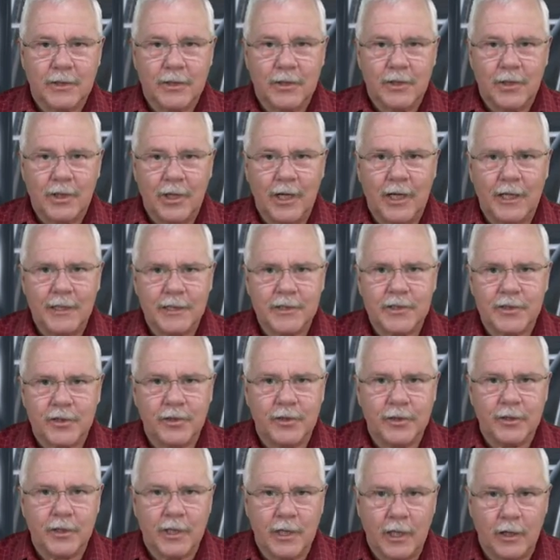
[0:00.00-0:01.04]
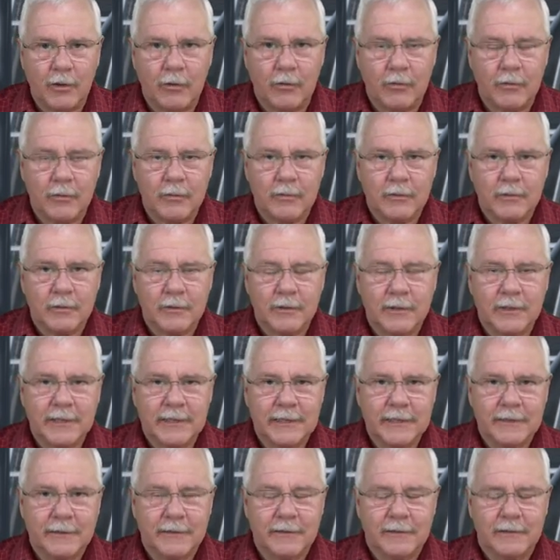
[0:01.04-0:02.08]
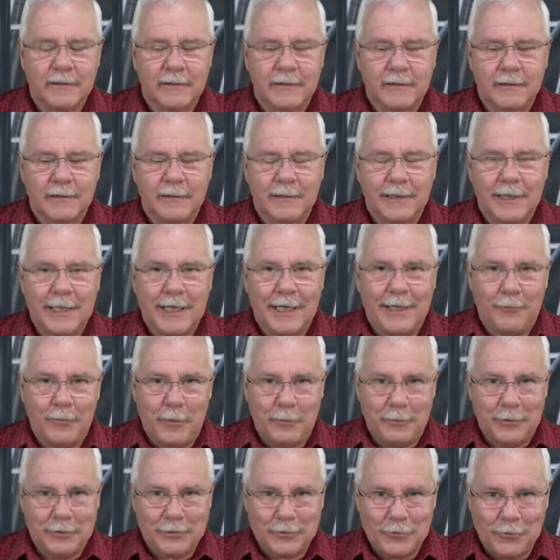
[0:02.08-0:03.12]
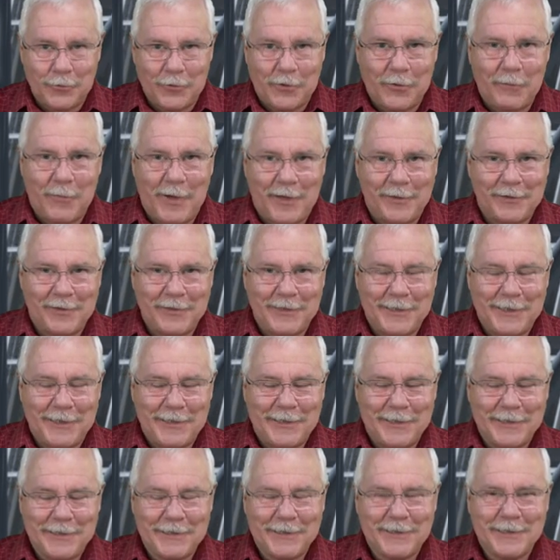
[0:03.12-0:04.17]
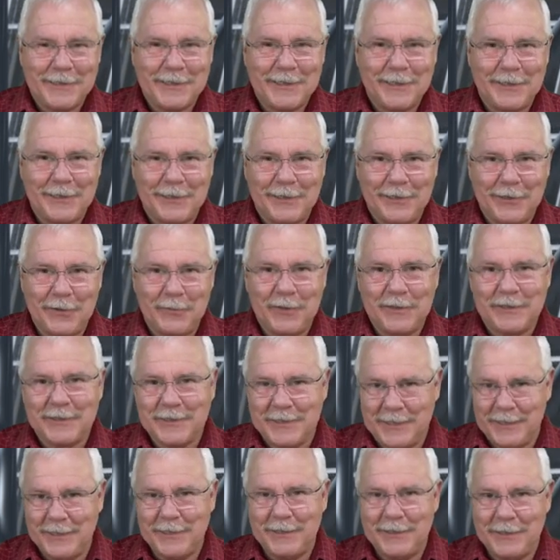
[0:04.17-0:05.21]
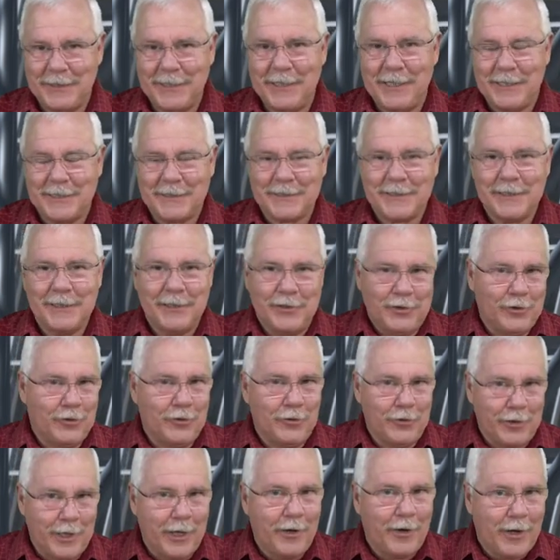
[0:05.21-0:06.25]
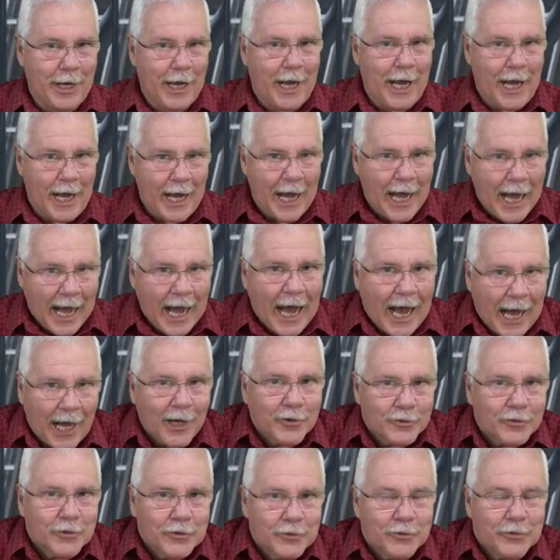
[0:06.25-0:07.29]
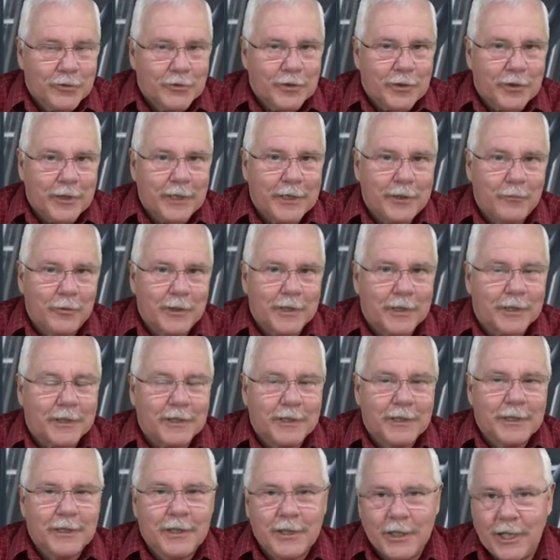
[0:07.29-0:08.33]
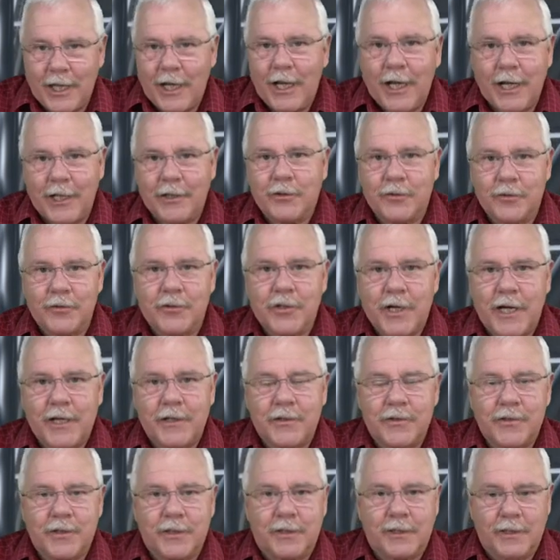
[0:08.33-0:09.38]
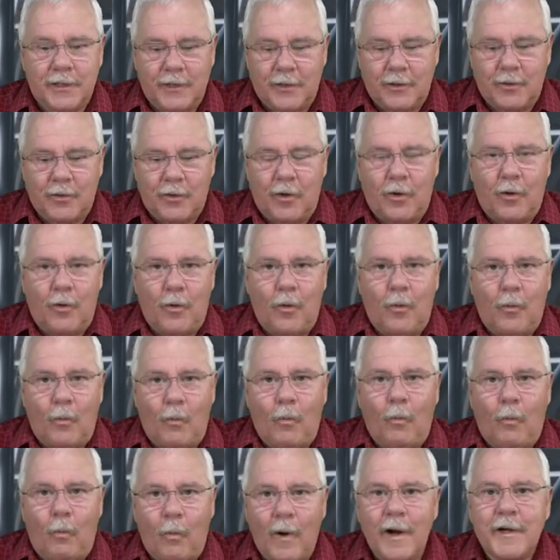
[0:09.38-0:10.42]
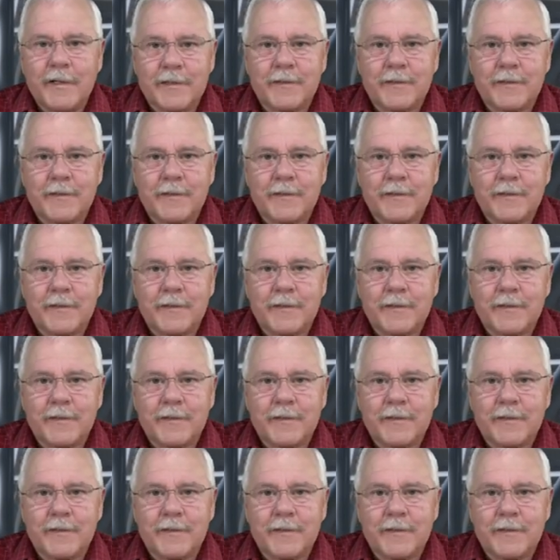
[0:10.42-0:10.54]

line astern go. And we will talk about the lead a little bit in the next, how do you do the radio work and to change it. What